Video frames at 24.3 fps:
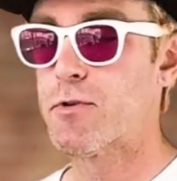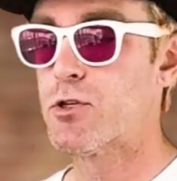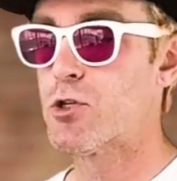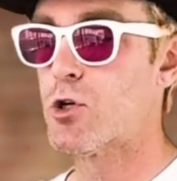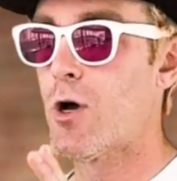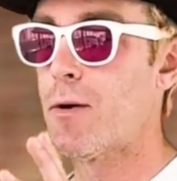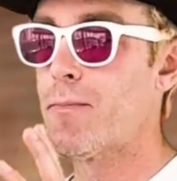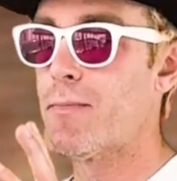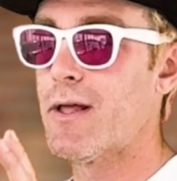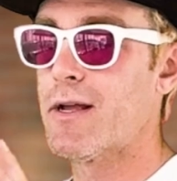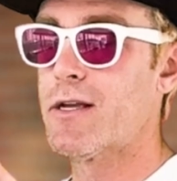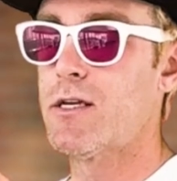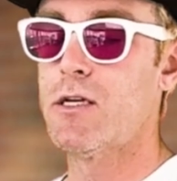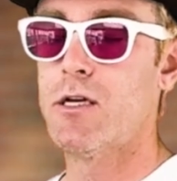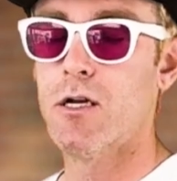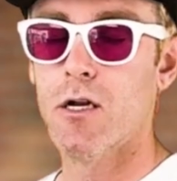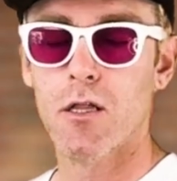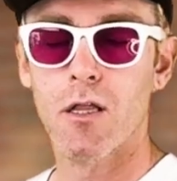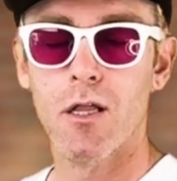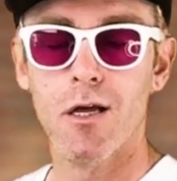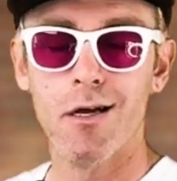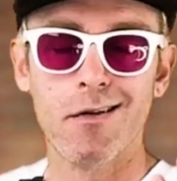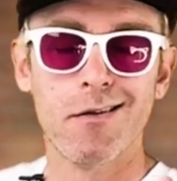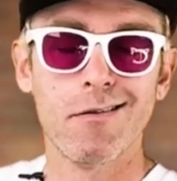So I'm like,
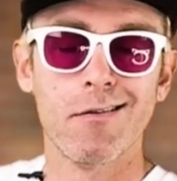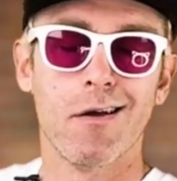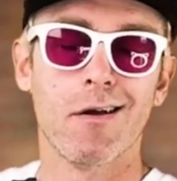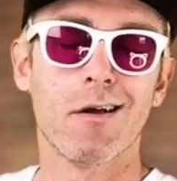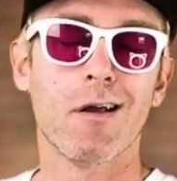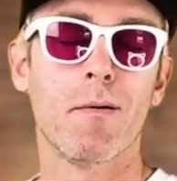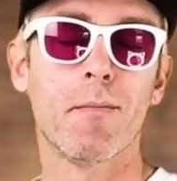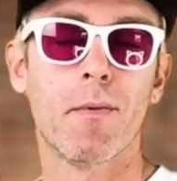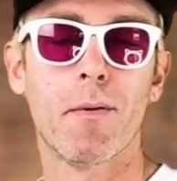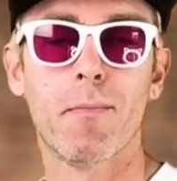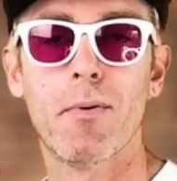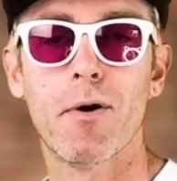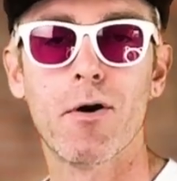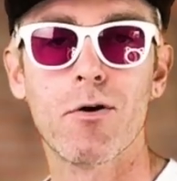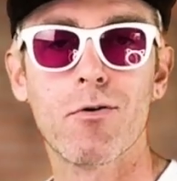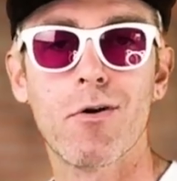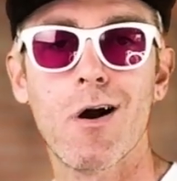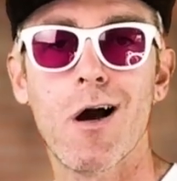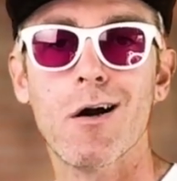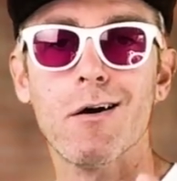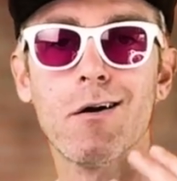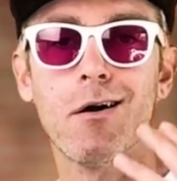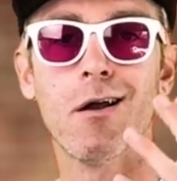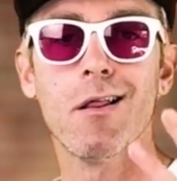look, I'm a punk
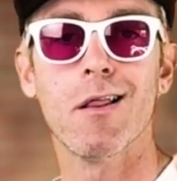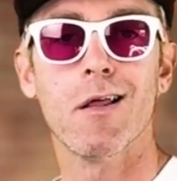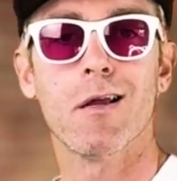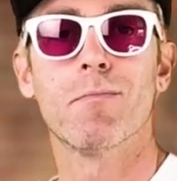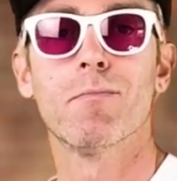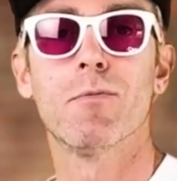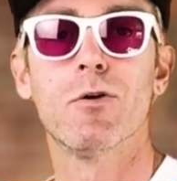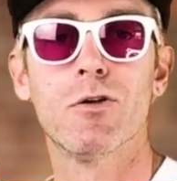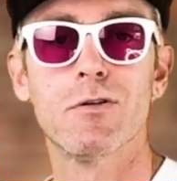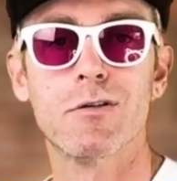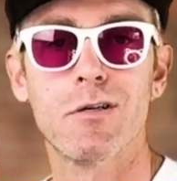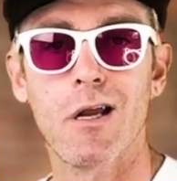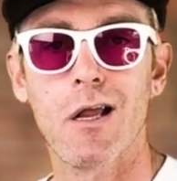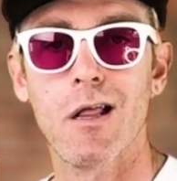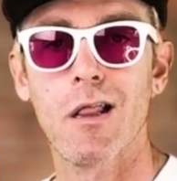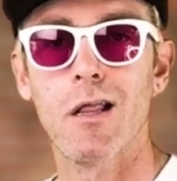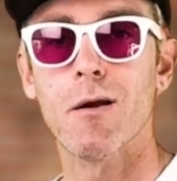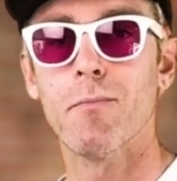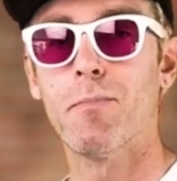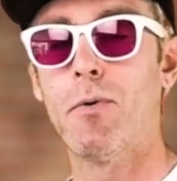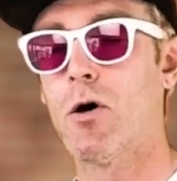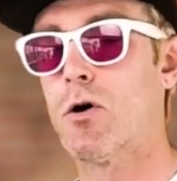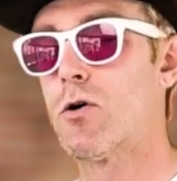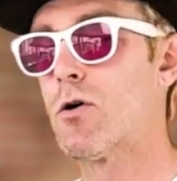rocker. I like music. I
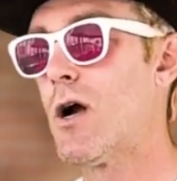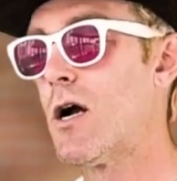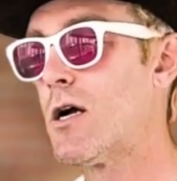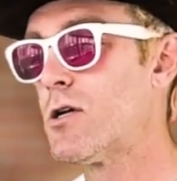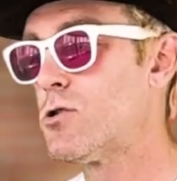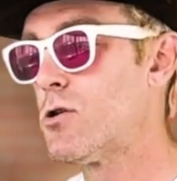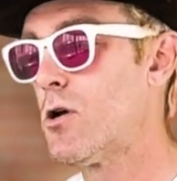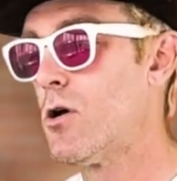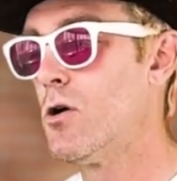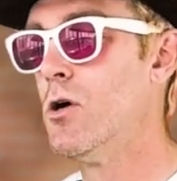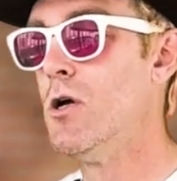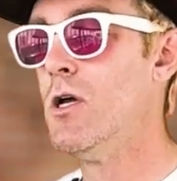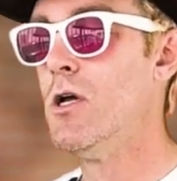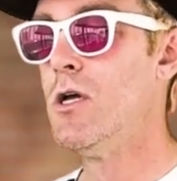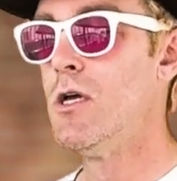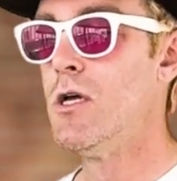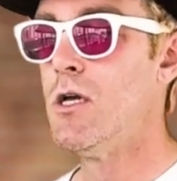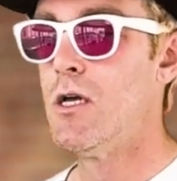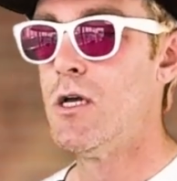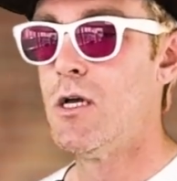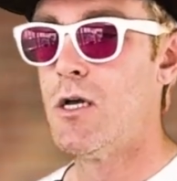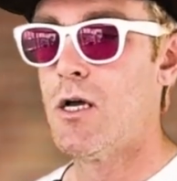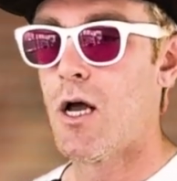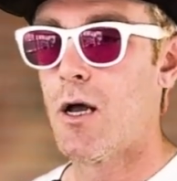like punk rock. So
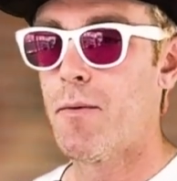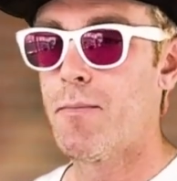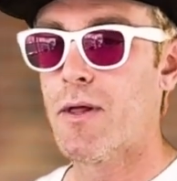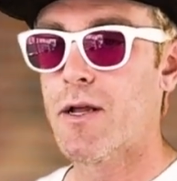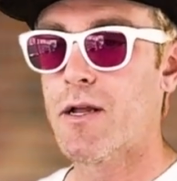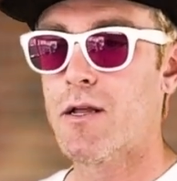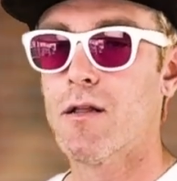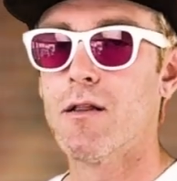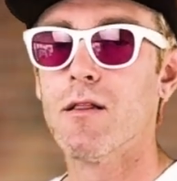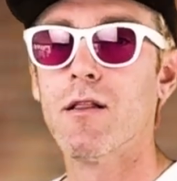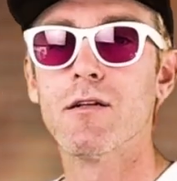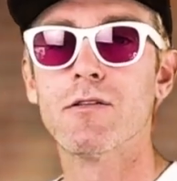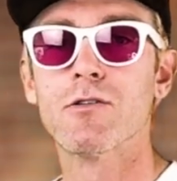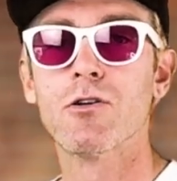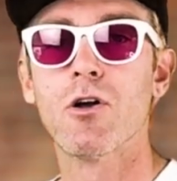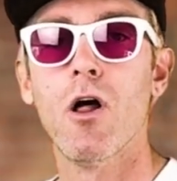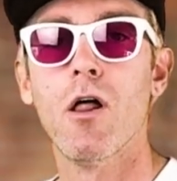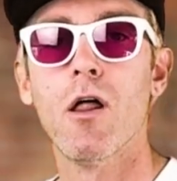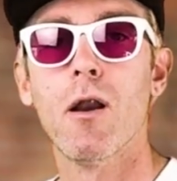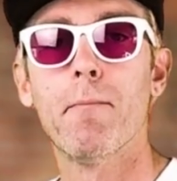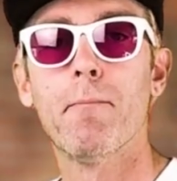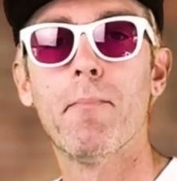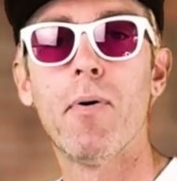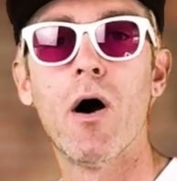I'm like, let's
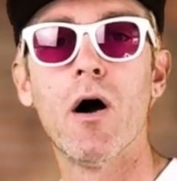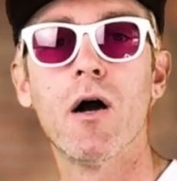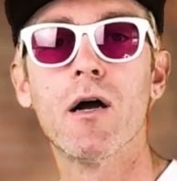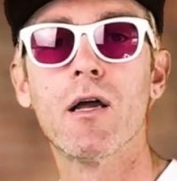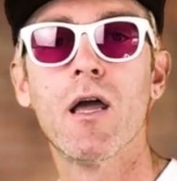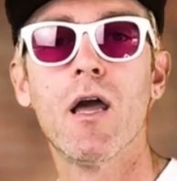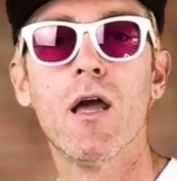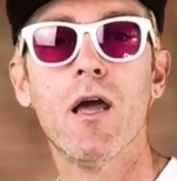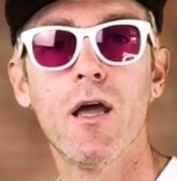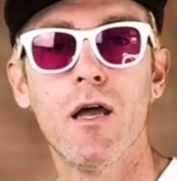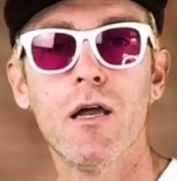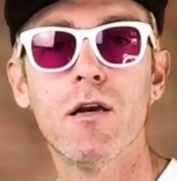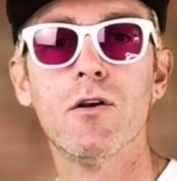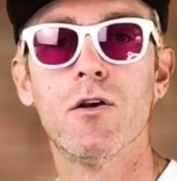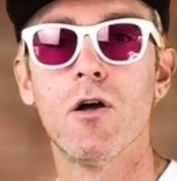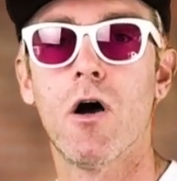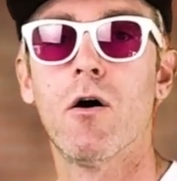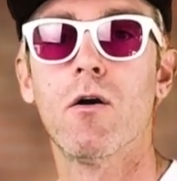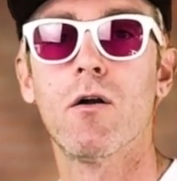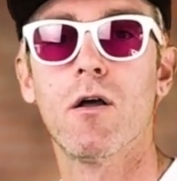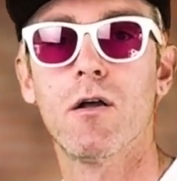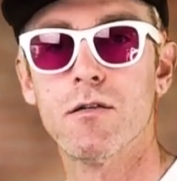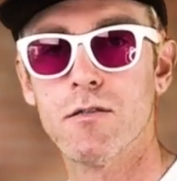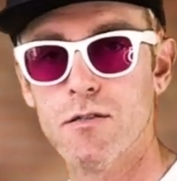call it Punk and
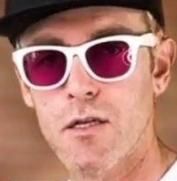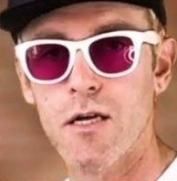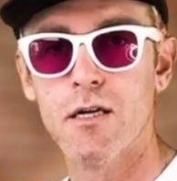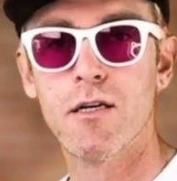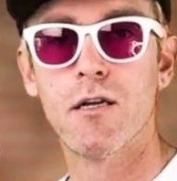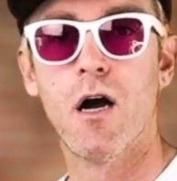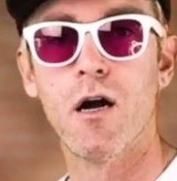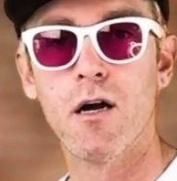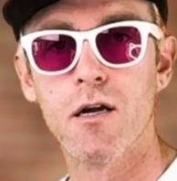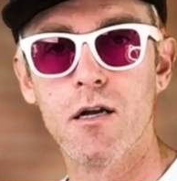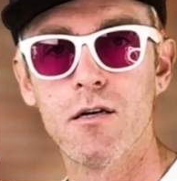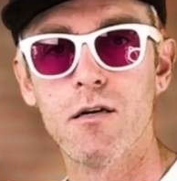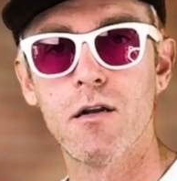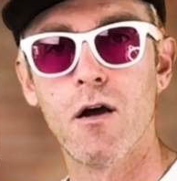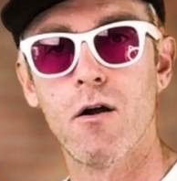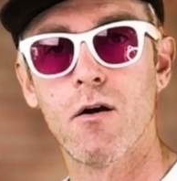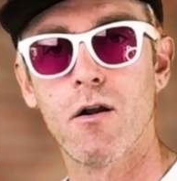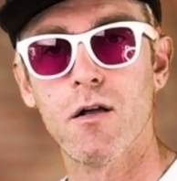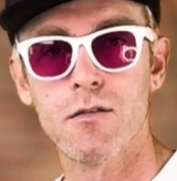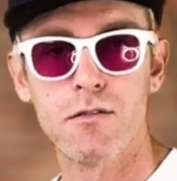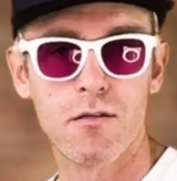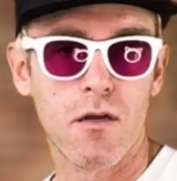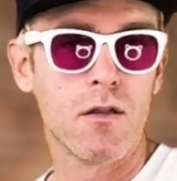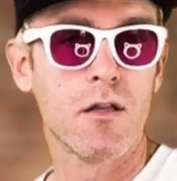Donuts. Like Dunkin'
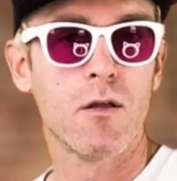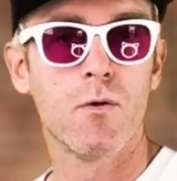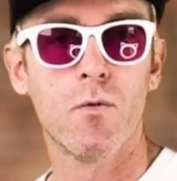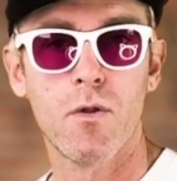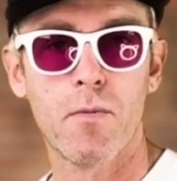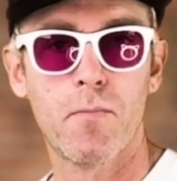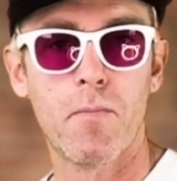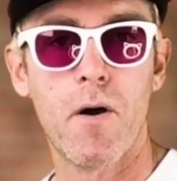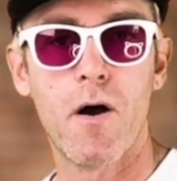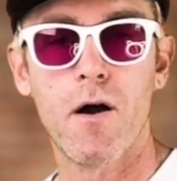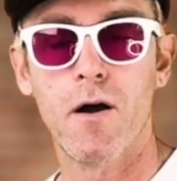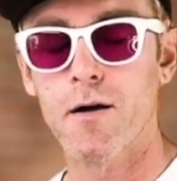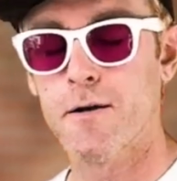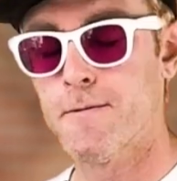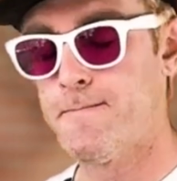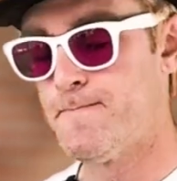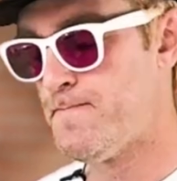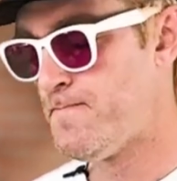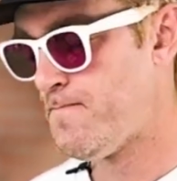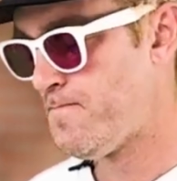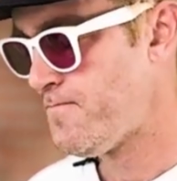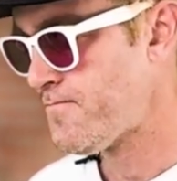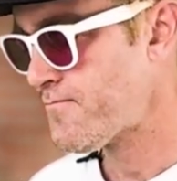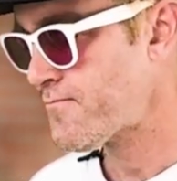Donuts, only with punk.
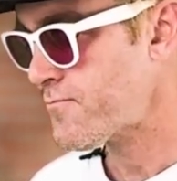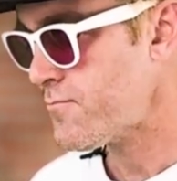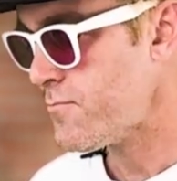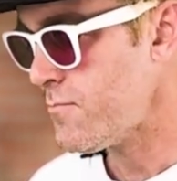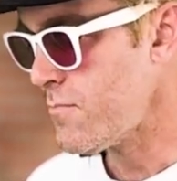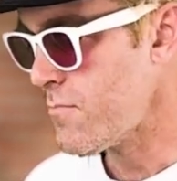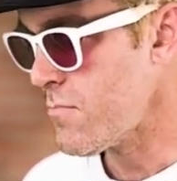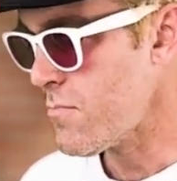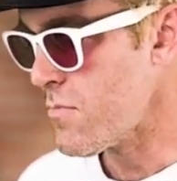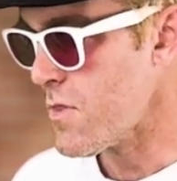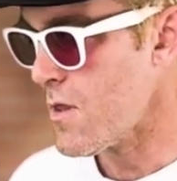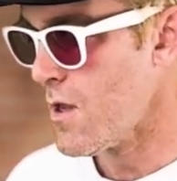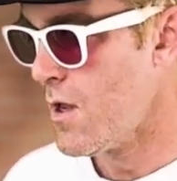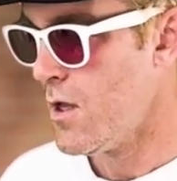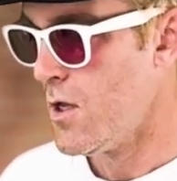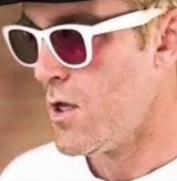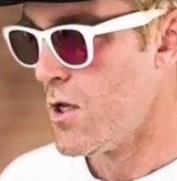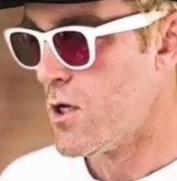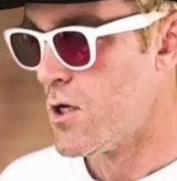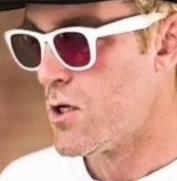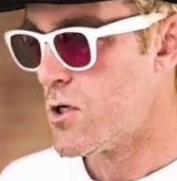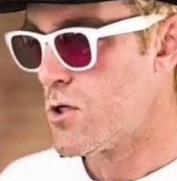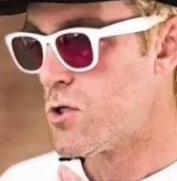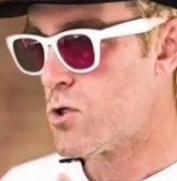
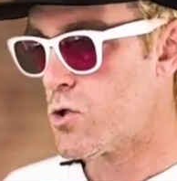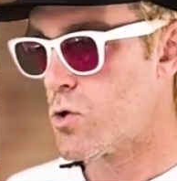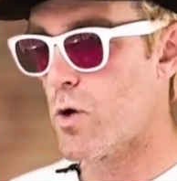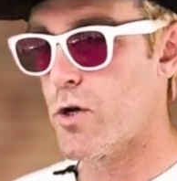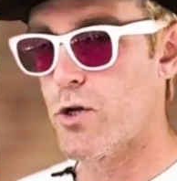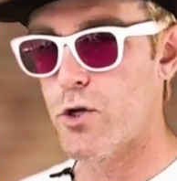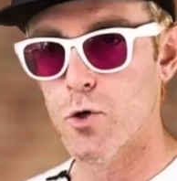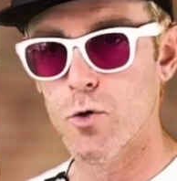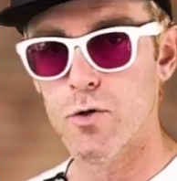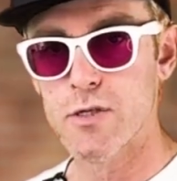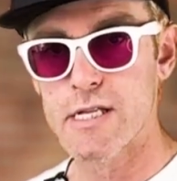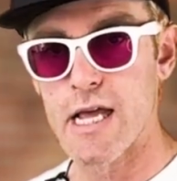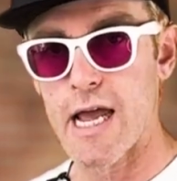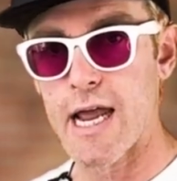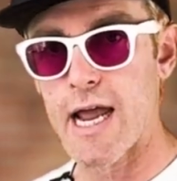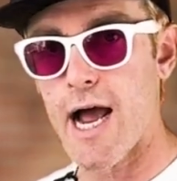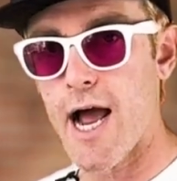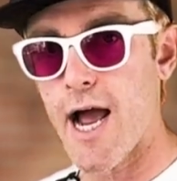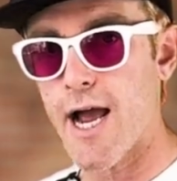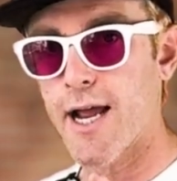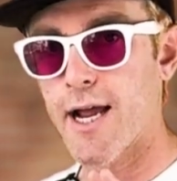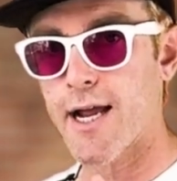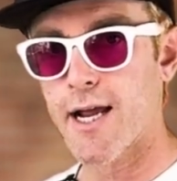So I used AI.